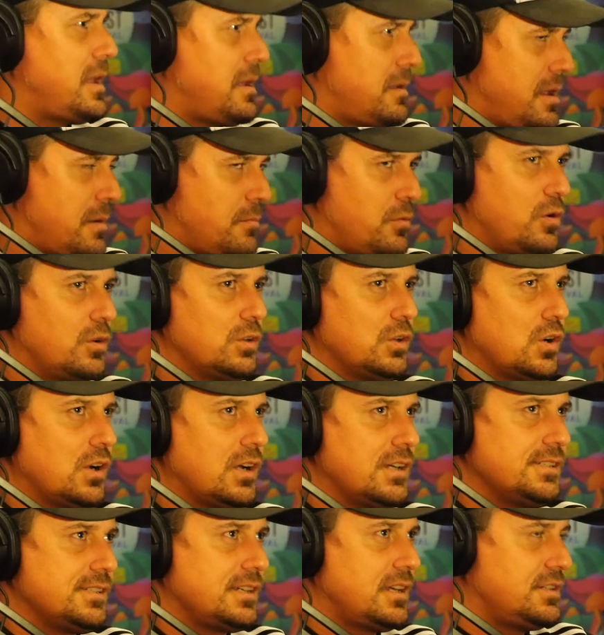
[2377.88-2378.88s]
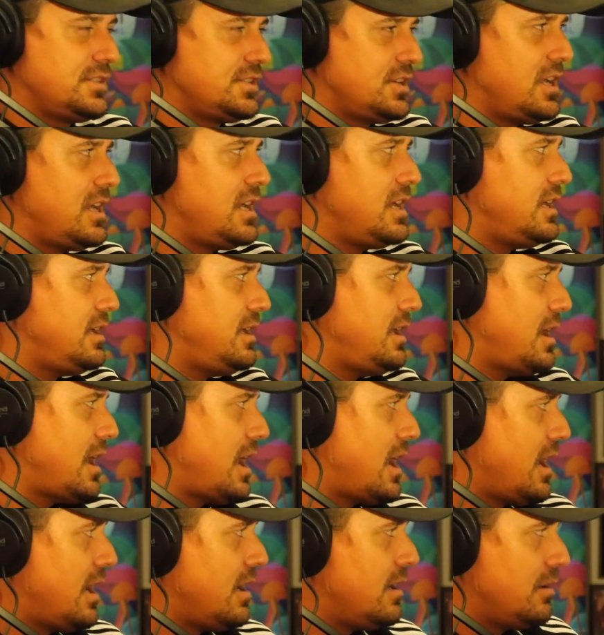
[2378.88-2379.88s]
Yeah, Emma Elias. She,
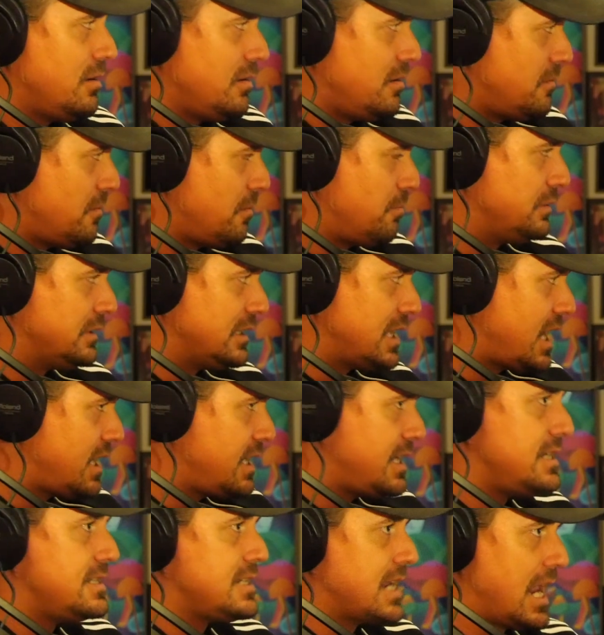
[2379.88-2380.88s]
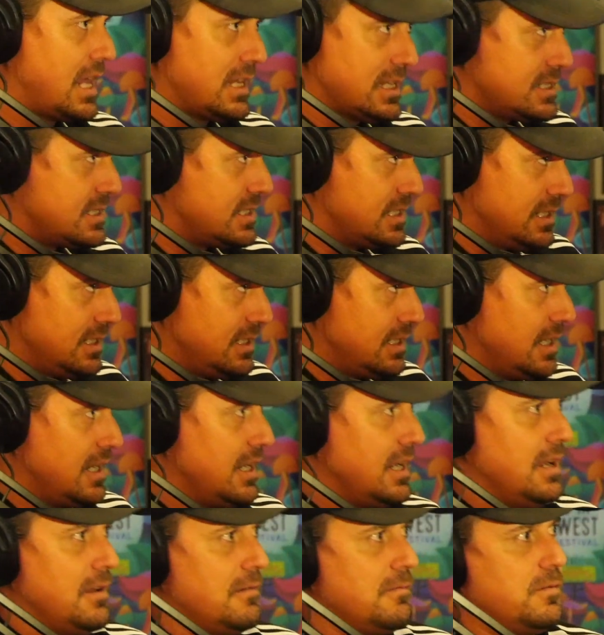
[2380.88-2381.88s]
bloody talented
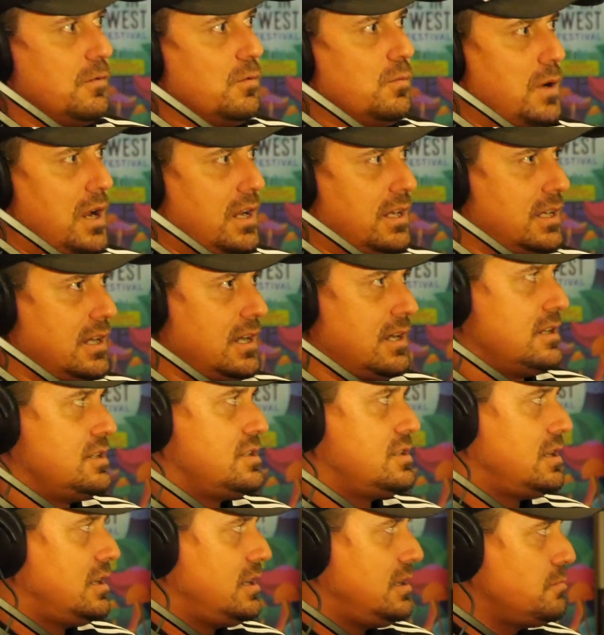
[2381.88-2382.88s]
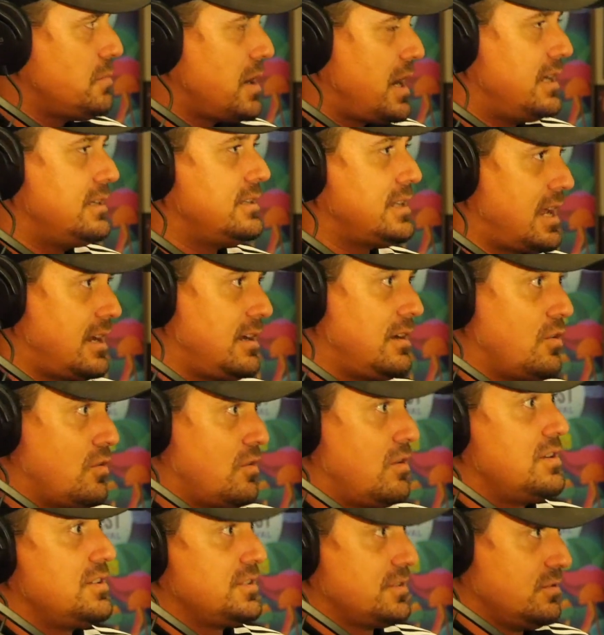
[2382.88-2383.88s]
filmmaker. She made that in
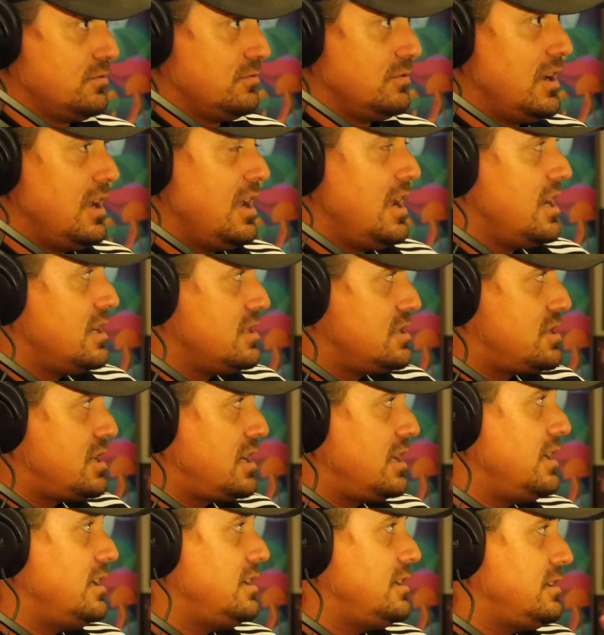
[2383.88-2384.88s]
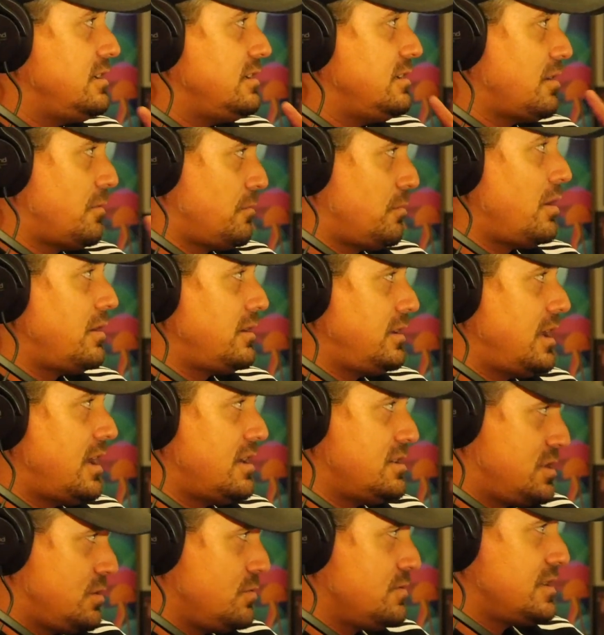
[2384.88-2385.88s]
high school.
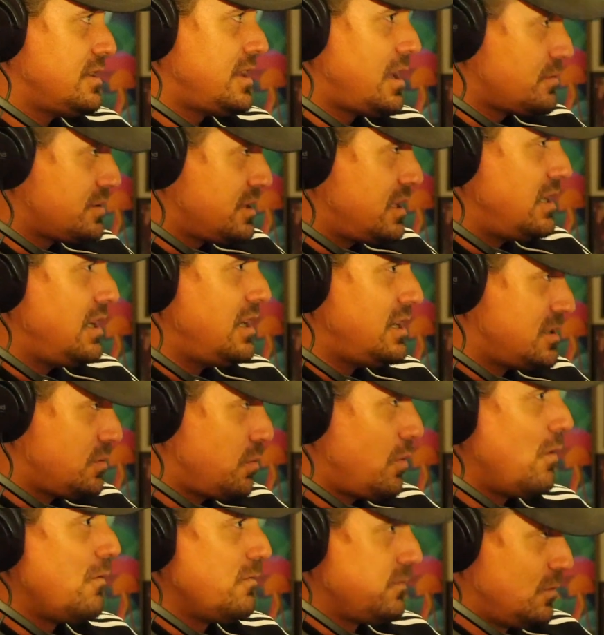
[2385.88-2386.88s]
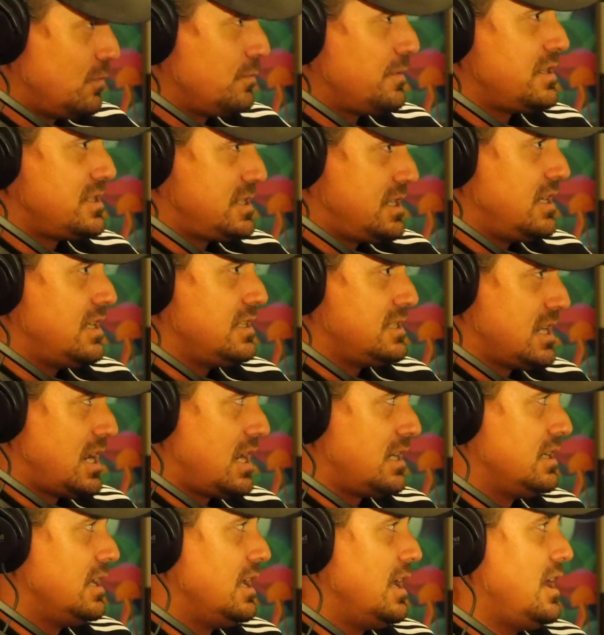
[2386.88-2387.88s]
That was a year 12 film that she had
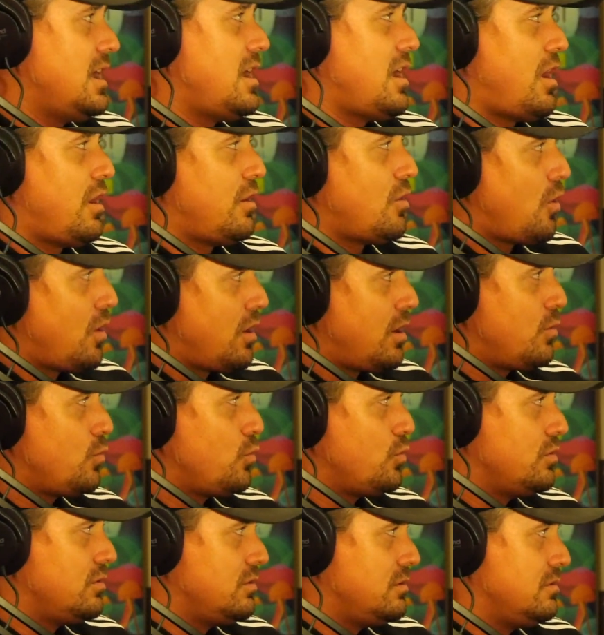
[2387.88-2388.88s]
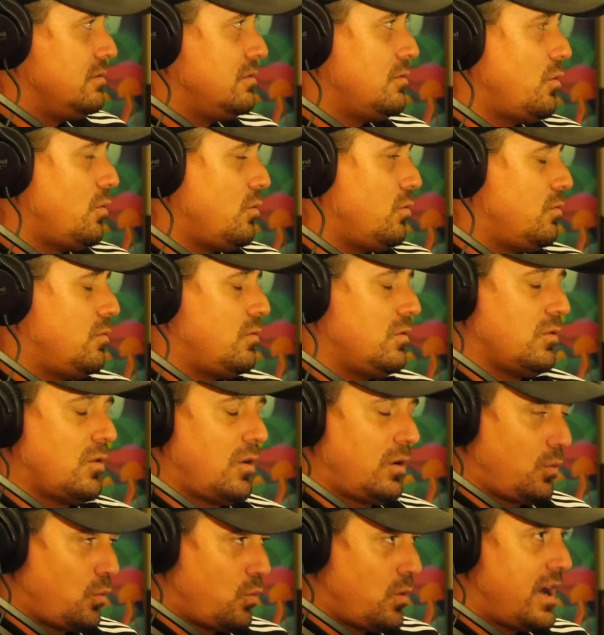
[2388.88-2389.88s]
done, and I would
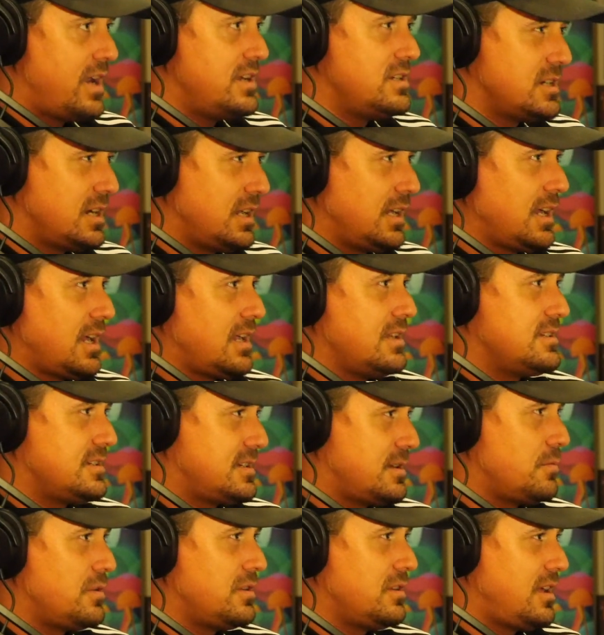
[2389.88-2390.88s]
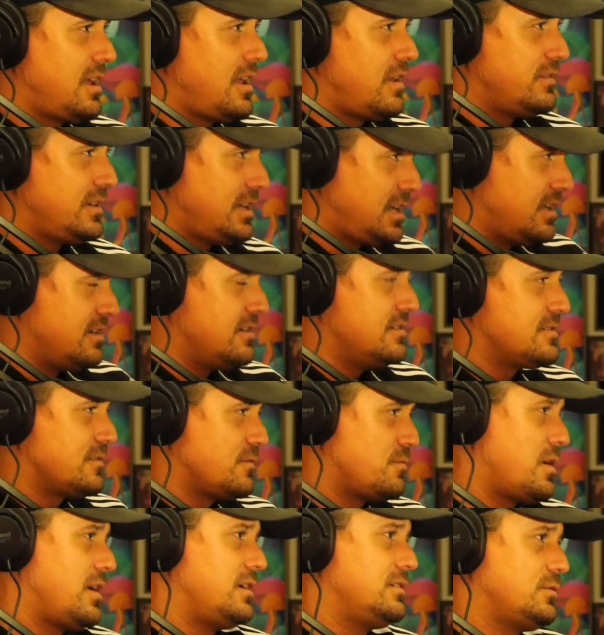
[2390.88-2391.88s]
wage it against some of the heavy hitters
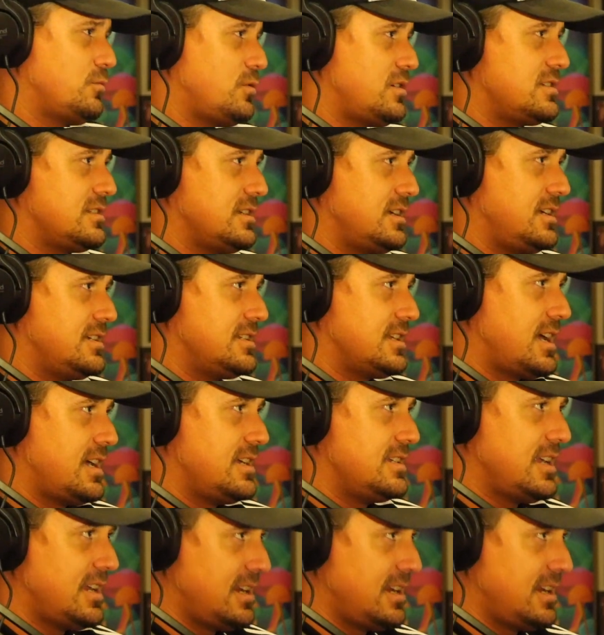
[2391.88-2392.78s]
of Made in the West these days.